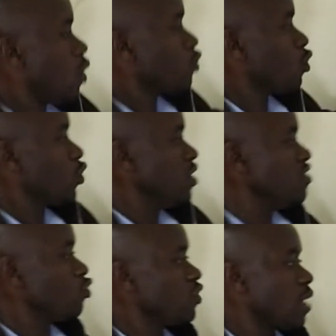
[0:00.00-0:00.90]
So
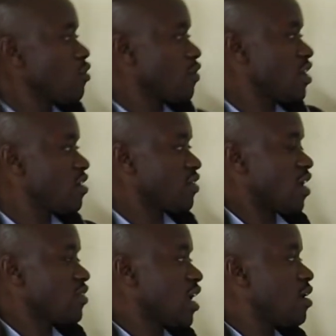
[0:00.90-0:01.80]
these two types of
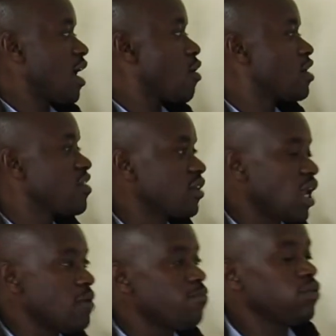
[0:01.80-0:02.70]
registers right now
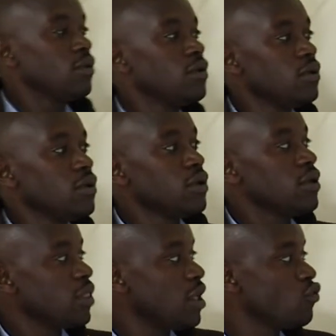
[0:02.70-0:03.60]
describe
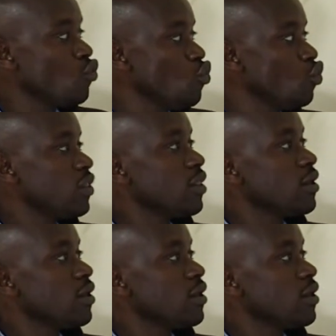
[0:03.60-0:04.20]
the two